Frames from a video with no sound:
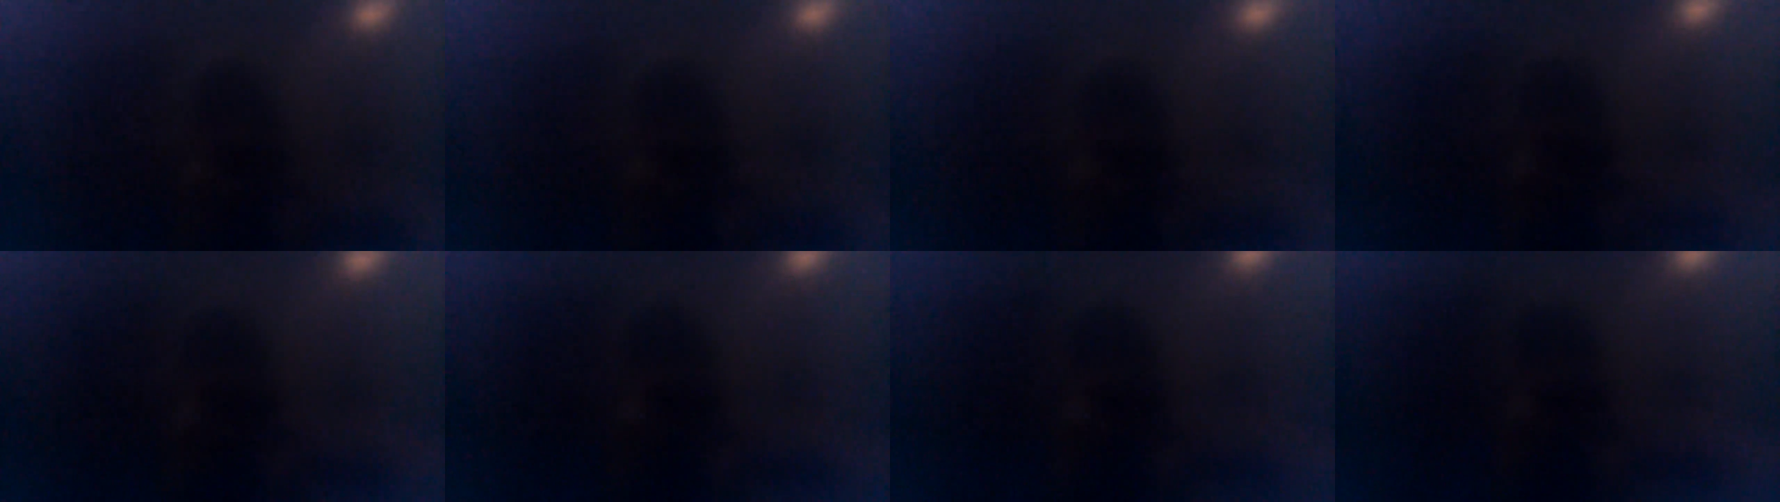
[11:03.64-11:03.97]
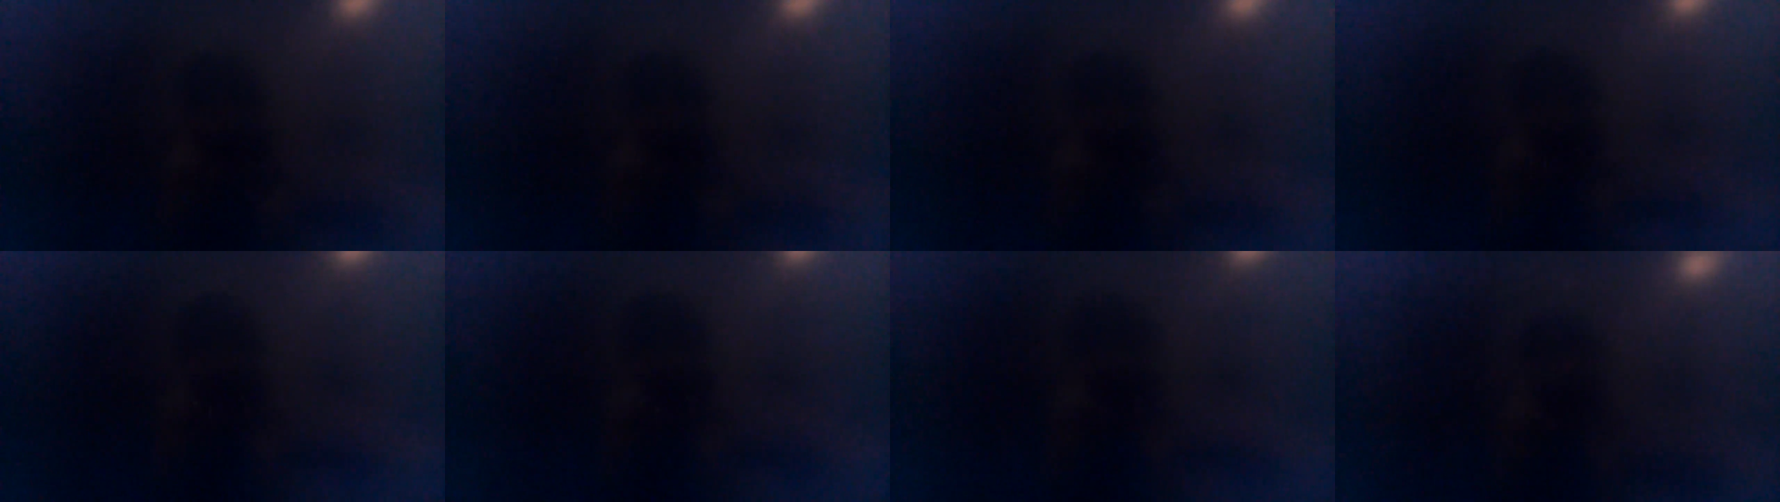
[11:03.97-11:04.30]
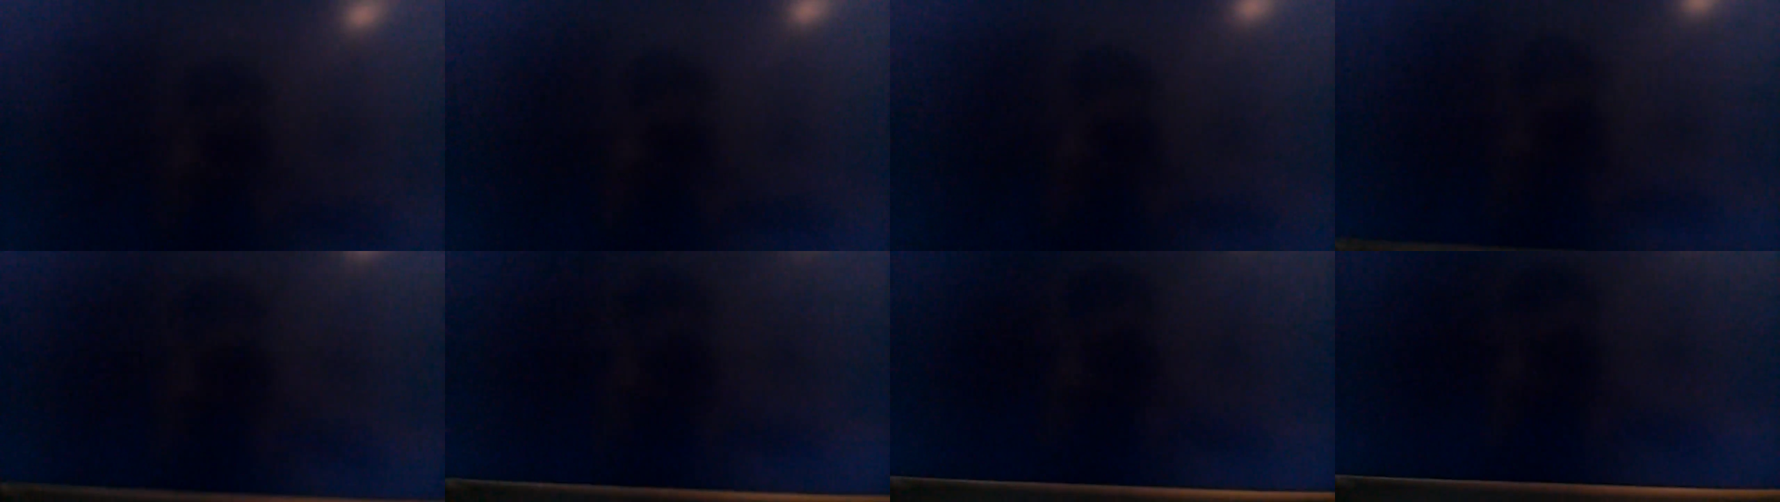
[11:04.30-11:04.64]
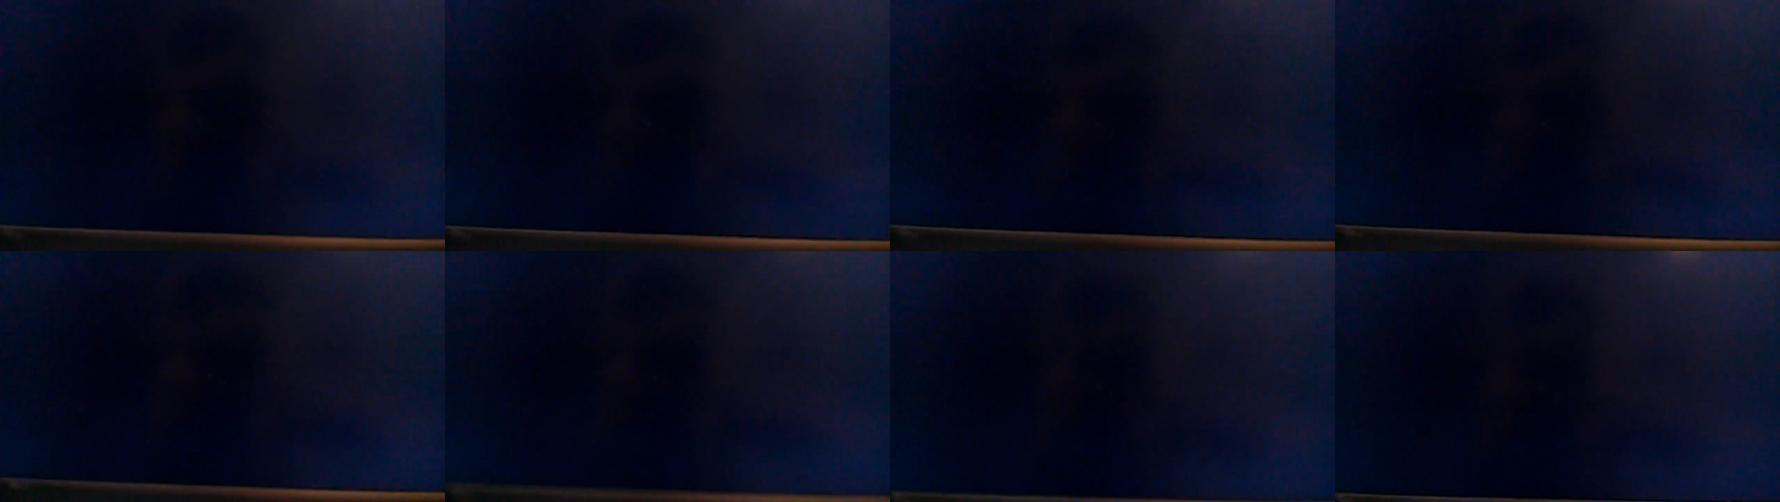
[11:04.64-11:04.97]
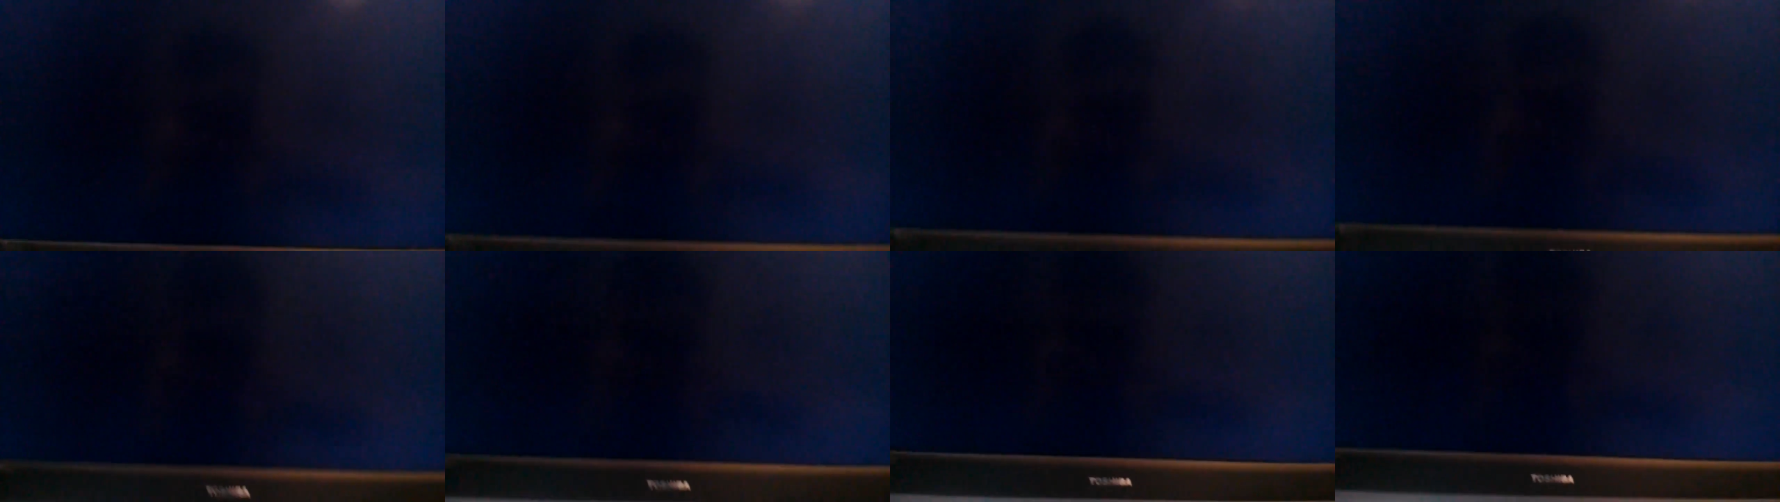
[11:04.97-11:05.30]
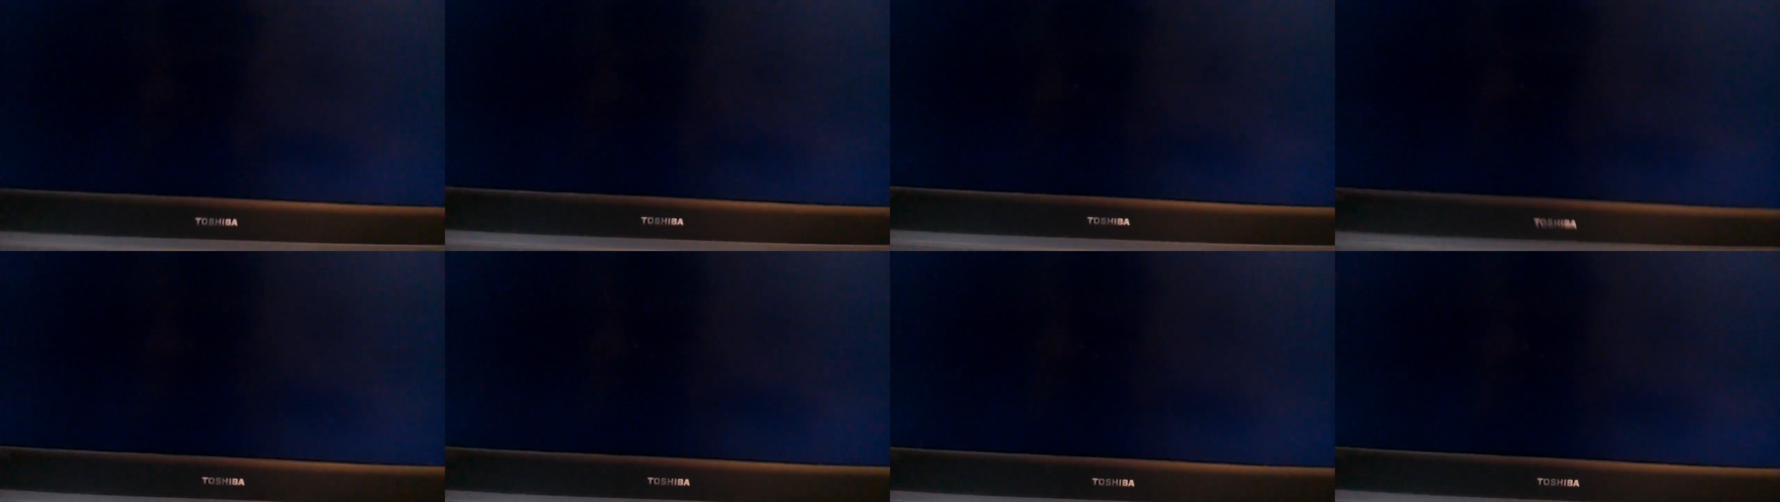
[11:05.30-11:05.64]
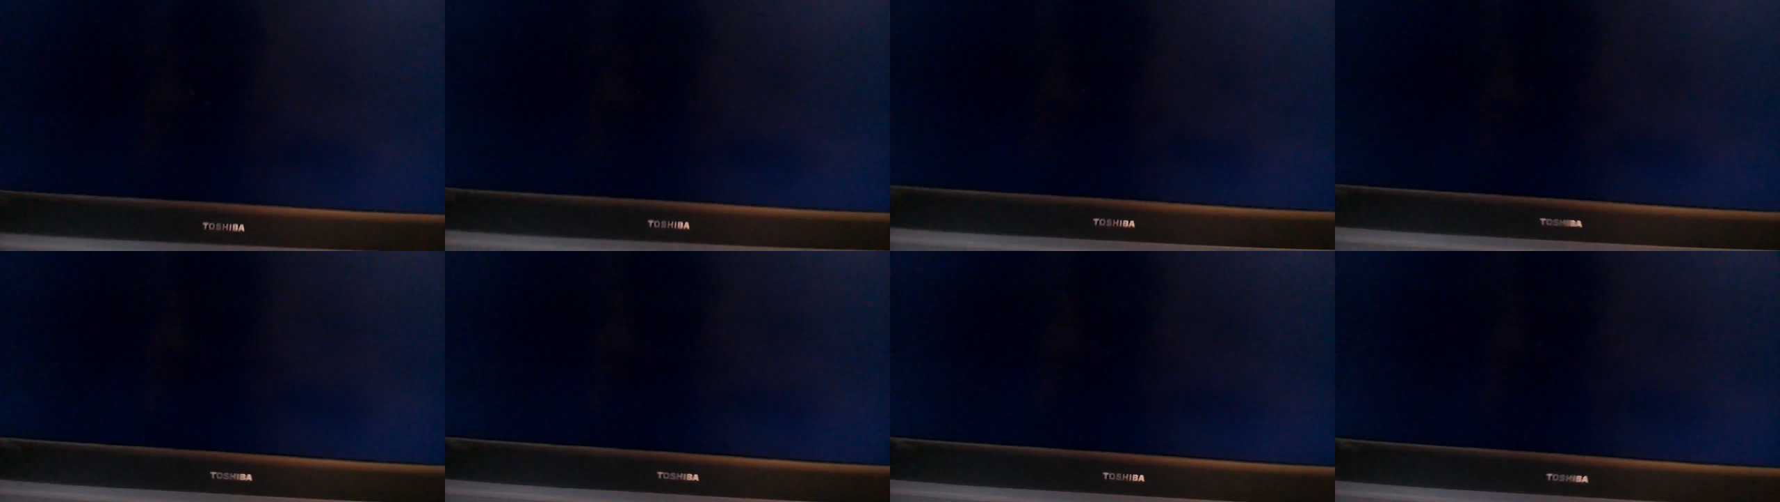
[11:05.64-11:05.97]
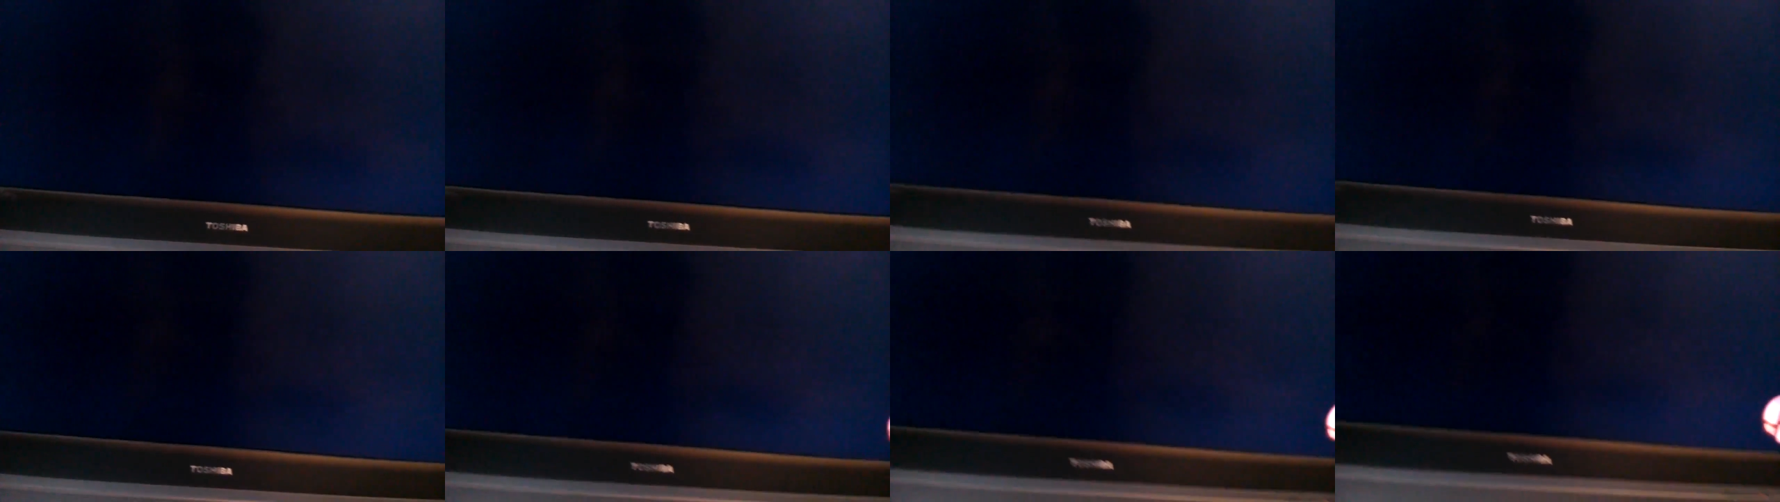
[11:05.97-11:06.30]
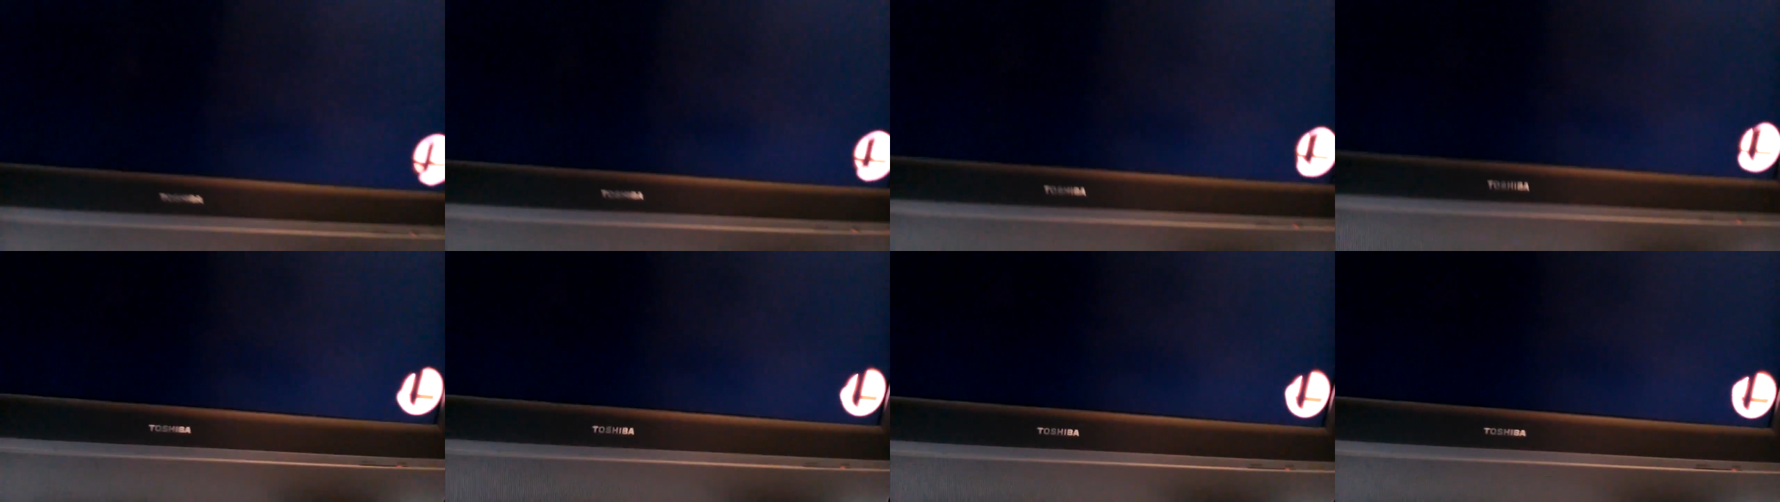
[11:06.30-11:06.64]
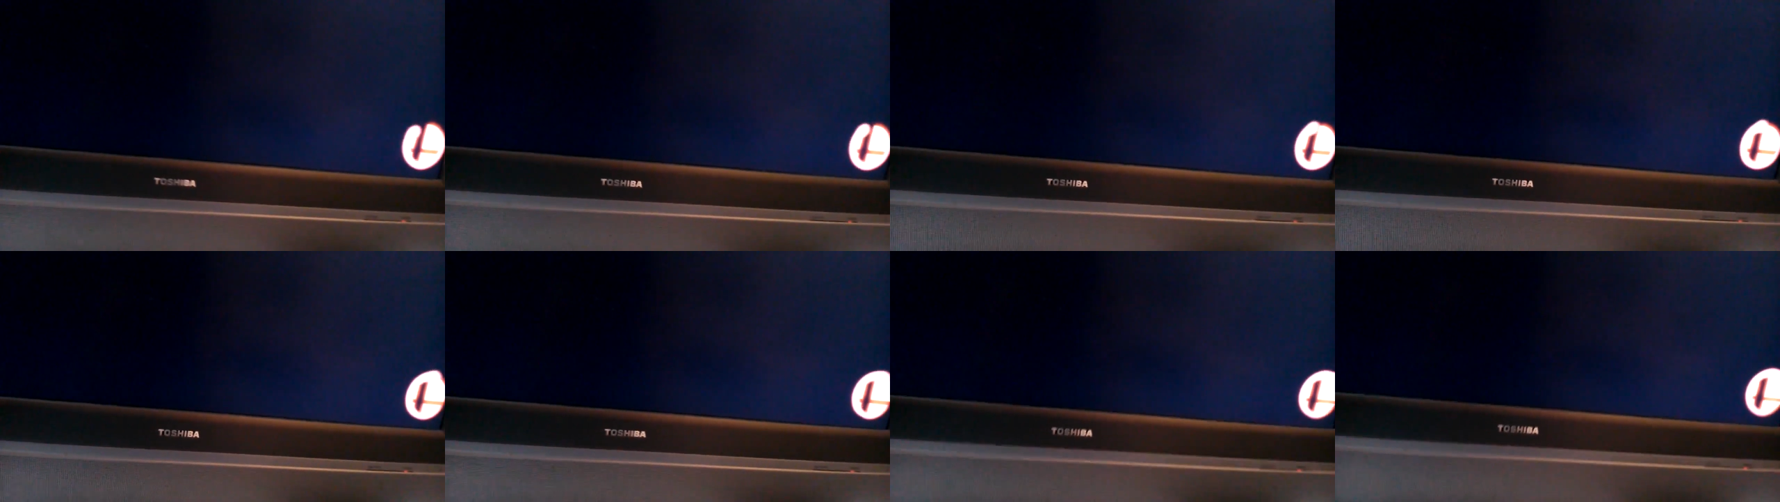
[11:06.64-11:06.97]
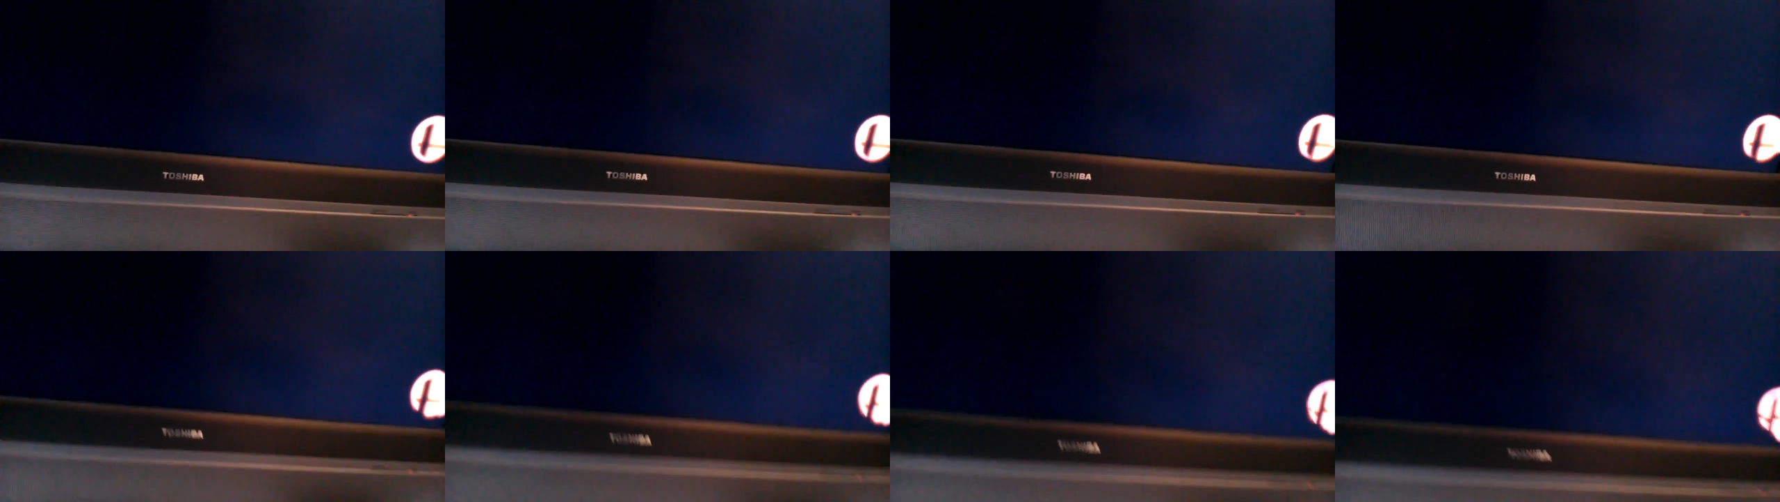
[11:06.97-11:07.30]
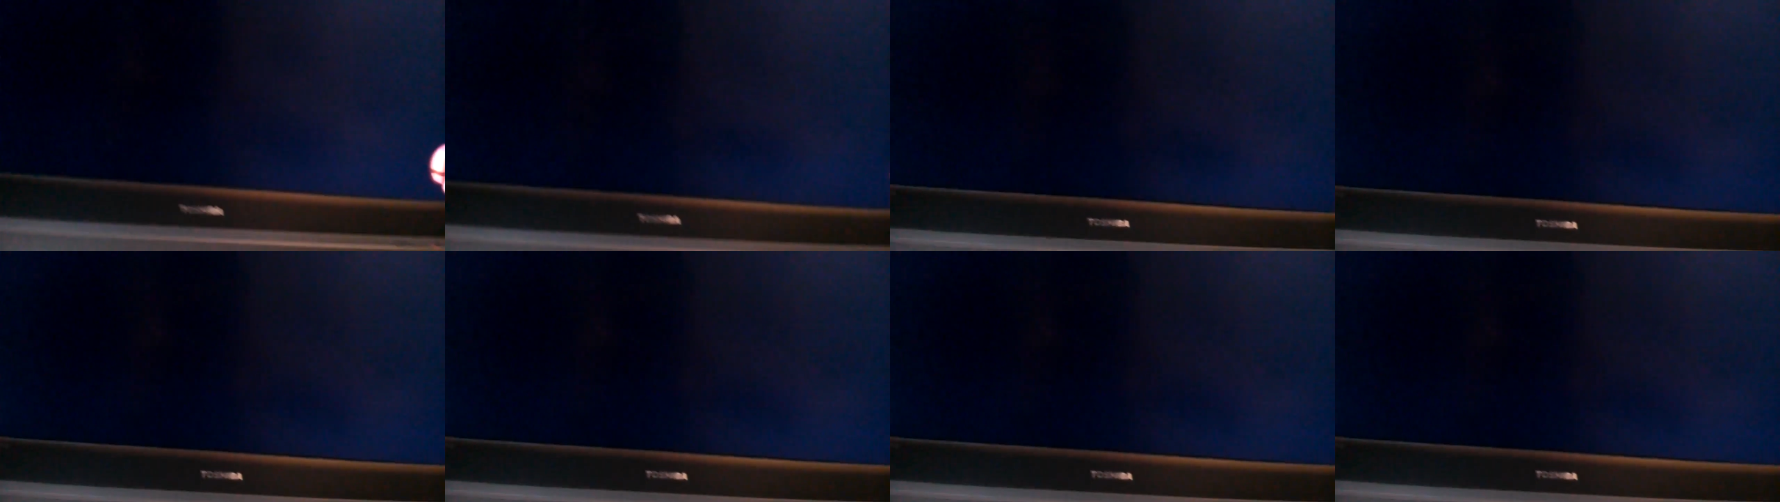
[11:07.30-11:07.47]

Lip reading: (no speaker visible)